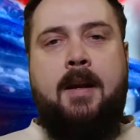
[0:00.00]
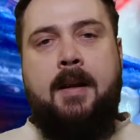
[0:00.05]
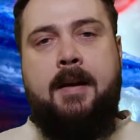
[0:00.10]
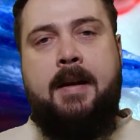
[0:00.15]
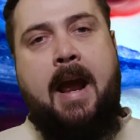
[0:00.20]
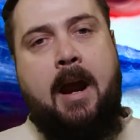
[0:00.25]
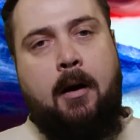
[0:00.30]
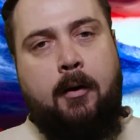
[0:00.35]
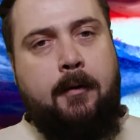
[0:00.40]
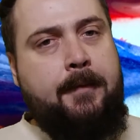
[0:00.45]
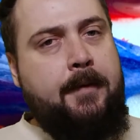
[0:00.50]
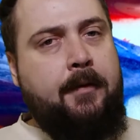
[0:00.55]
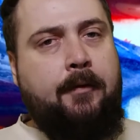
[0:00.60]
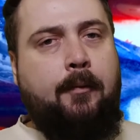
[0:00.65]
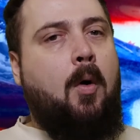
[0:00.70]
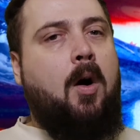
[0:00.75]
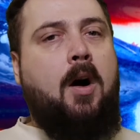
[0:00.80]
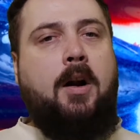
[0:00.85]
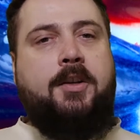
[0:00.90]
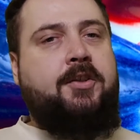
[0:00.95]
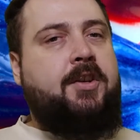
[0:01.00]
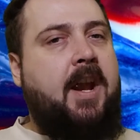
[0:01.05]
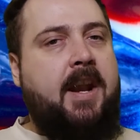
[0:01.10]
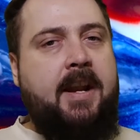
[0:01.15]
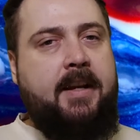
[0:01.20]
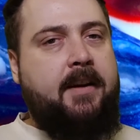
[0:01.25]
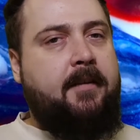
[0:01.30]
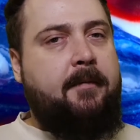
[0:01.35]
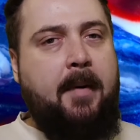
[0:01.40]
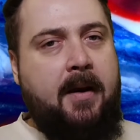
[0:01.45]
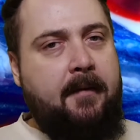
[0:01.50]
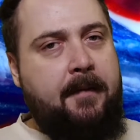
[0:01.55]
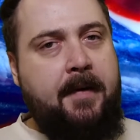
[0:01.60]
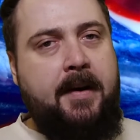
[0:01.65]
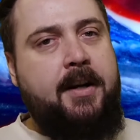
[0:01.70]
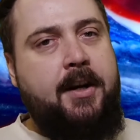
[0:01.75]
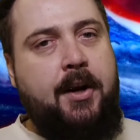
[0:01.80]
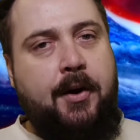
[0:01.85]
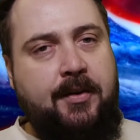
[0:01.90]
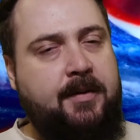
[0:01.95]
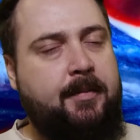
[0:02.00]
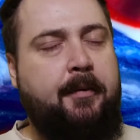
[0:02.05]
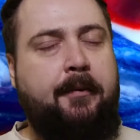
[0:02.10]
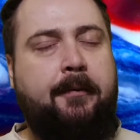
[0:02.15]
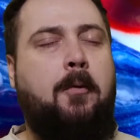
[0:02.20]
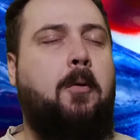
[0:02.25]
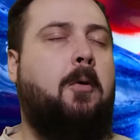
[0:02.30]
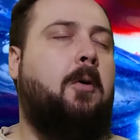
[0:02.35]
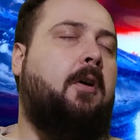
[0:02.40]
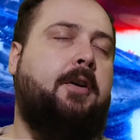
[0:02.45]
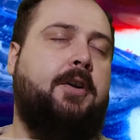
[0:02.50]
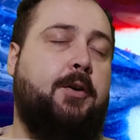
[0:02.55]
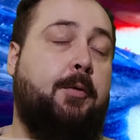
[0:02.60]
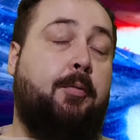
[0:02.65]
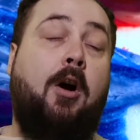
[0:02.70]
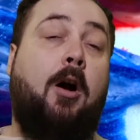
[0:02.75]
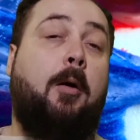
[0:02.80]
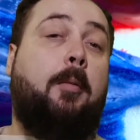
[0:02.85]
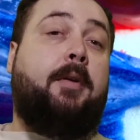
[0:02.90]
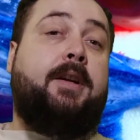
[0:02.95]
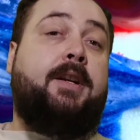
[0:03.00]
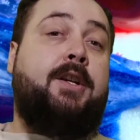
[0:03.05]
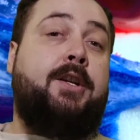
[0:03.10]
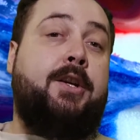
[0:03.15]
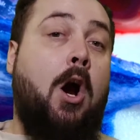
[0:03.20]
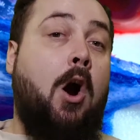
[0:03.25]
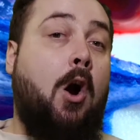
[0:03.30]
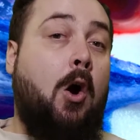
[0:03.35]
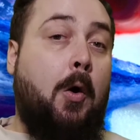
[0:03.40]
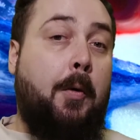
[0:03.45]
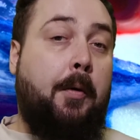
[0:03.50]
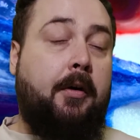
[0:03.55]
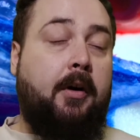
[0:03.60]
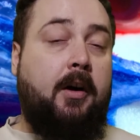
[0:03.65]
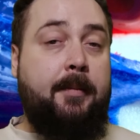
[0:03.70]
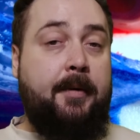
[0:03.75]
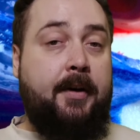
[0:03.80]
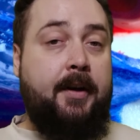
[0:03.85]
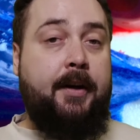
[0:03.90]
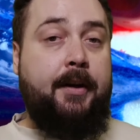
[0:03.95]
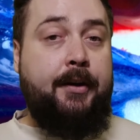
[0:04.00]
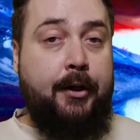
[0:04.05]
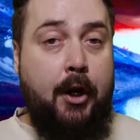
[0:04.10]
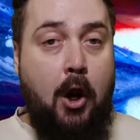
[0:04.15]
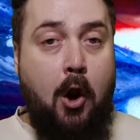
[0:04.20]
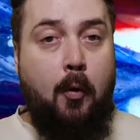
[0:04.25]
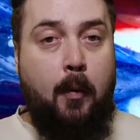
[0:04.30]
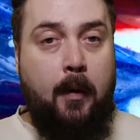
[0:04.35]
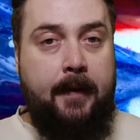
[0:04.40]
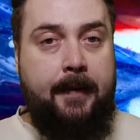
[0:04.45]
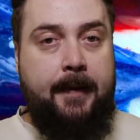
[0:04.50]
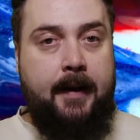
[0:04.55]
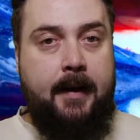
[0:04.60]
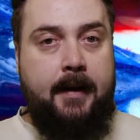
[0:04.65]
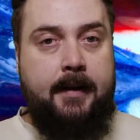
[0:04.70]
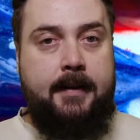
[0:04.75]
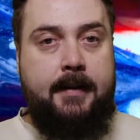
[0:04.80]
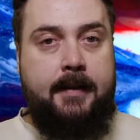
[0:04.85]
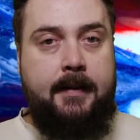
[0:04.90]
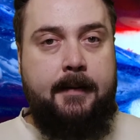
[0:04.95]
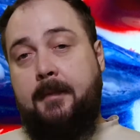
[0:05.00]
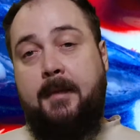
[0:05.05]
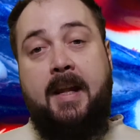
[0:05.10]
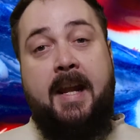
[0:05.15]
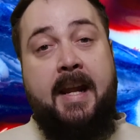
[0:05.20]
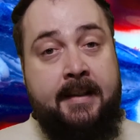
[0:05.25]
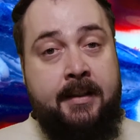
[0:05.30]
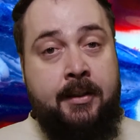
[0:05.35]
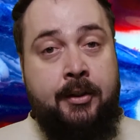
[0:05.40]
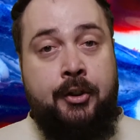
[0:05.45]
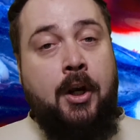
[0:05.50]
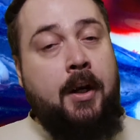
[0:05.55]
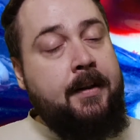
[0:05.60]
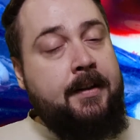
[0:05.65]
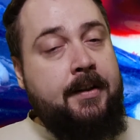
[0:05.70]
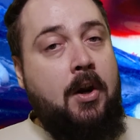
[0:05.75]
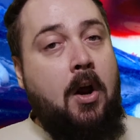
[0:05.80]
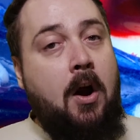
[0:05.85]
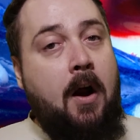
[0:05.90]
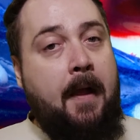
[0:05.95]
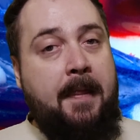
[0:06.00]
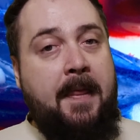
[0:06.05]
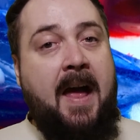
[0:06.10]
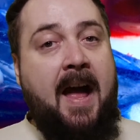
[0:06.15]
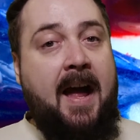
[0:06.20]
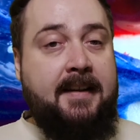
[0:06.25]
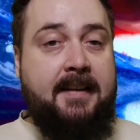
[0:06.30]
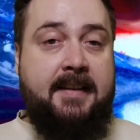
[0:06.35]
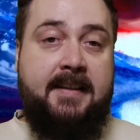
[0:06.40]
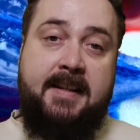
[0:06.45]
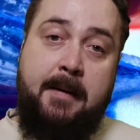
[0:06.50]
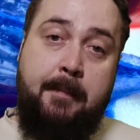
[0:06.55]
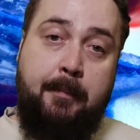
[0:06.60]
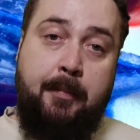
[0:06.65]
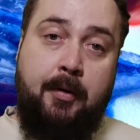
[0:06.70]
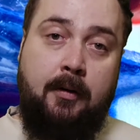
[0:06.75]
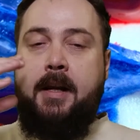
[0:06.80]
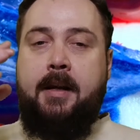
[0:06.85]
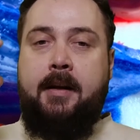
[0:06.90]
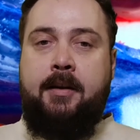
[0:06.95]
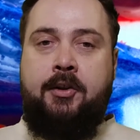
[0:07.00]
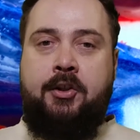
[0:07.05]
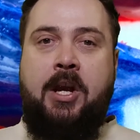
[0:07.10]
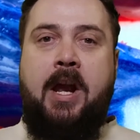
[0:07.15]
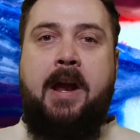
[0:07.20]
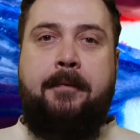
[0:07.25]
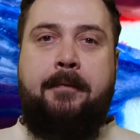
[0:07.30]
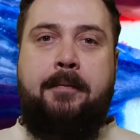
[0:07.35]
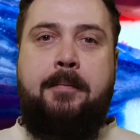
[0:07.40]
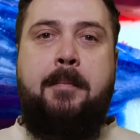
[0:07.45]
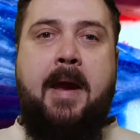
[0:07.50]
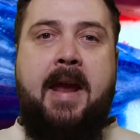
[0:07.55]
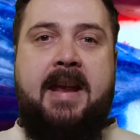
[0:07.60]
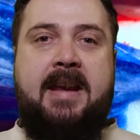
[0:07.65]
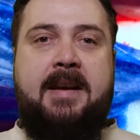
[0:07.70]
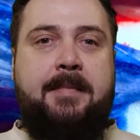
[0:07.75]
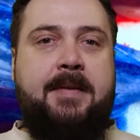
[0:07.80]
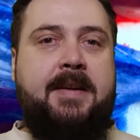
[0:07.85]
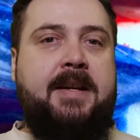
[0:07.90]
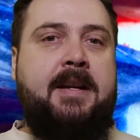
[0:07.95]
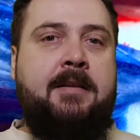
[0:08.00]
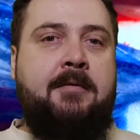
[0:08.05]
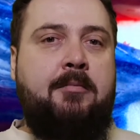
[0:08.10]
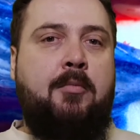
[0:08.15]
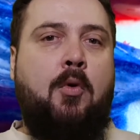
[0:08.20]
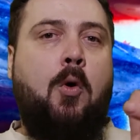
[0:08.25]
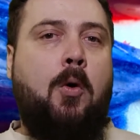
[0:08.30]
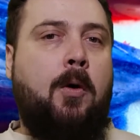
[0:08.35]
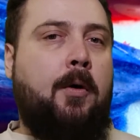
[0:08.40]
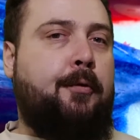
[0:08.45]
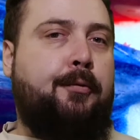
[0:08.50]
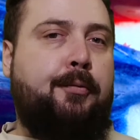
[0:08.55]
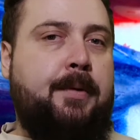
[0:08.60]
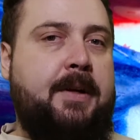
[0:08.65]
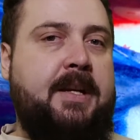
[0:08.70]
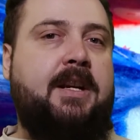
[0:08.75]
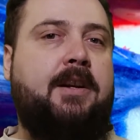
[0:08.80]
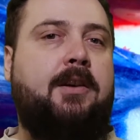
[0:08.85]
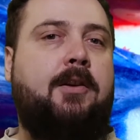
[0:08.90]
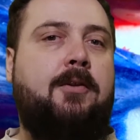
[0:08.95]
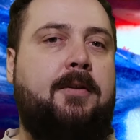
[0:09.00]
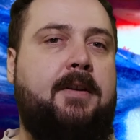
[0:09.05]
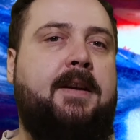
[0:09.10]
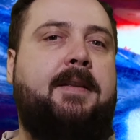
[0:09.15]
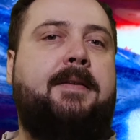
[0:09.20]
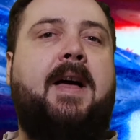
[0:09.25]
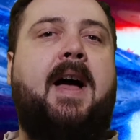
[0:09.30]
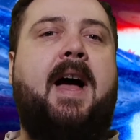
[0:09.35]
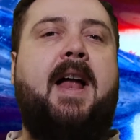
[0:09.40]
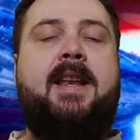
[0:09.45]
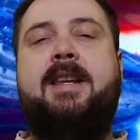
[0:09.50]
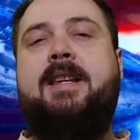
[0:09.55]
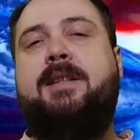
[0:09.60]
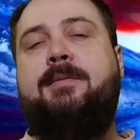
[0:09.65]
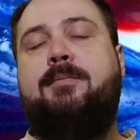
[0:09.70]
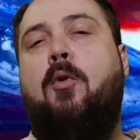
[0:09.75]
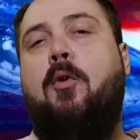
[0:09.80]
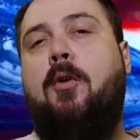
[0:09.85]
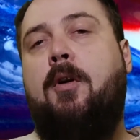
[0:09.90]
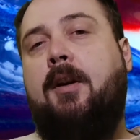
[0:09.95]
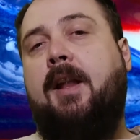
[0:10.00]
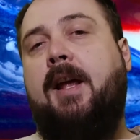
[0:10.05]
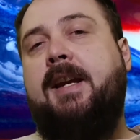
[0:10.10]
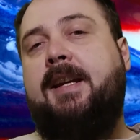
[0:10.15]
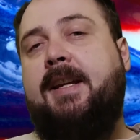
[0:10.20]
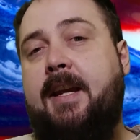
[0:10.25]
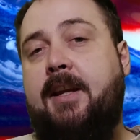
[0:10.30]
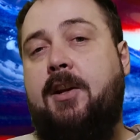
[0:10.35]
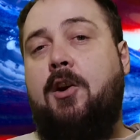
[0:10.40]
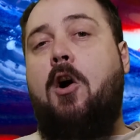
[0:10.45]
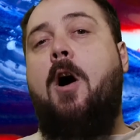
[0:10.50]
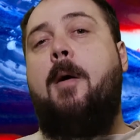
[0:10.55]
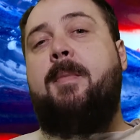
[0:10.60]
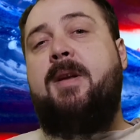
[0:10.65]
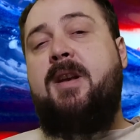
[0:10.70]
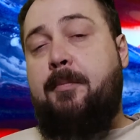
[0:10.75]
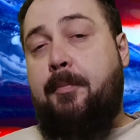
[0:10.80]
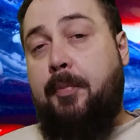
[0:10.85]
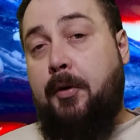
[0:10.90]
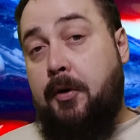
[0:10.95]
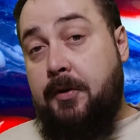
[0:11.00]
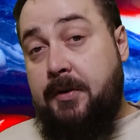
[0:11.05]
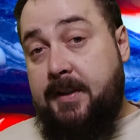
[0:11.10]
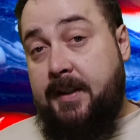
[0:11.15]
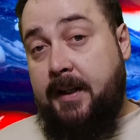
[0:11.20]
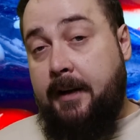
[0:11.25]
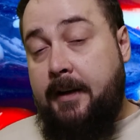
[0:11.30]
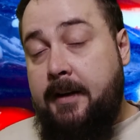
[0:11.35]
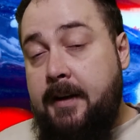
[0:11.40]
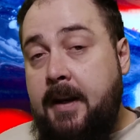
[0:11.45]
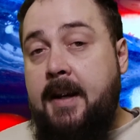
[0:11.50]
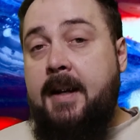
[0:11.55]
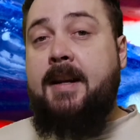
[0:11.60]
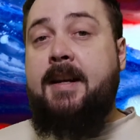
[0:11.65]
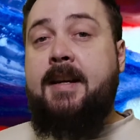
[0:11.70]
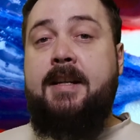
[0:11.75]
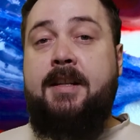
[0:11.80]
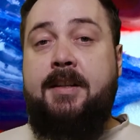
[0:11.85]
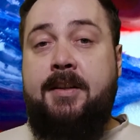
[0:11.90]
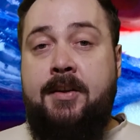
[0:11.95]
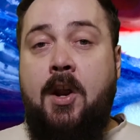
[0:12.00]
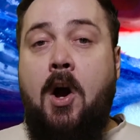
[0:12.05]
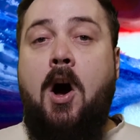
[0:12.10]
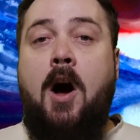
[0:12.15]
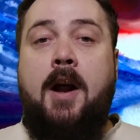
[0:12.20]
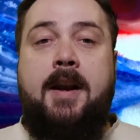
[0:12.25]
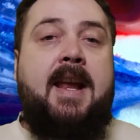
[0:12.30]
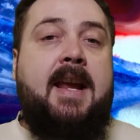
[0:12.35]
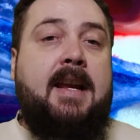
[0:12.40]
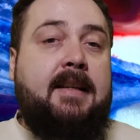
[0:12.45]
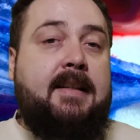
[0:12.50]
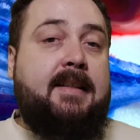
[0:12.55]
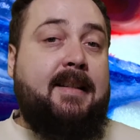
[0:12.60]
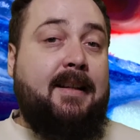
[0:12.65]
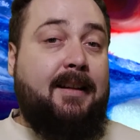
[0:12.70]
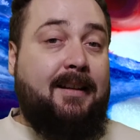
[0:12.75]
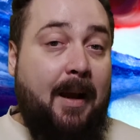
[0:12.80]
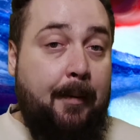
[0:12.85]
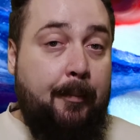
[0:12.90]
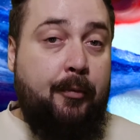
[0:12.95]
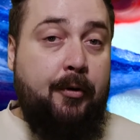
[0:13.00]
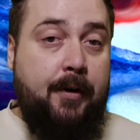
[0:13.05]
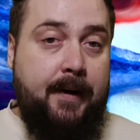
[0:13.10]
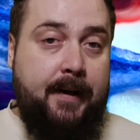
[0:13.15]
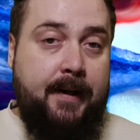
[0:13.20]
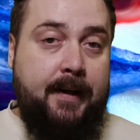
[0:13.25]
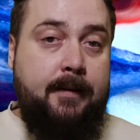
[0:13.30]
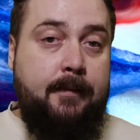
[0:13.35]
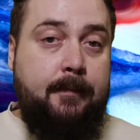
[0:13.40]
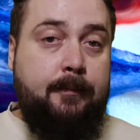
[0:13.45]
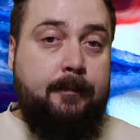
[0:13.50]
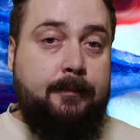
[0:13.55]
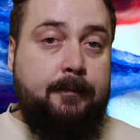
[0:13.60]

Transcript: Now, if you've watched any of my videos before, you probably know where I'm going to go with this. It's just not that simple. Jeff may be more real in that he's more like a common person. He's not a celebrity.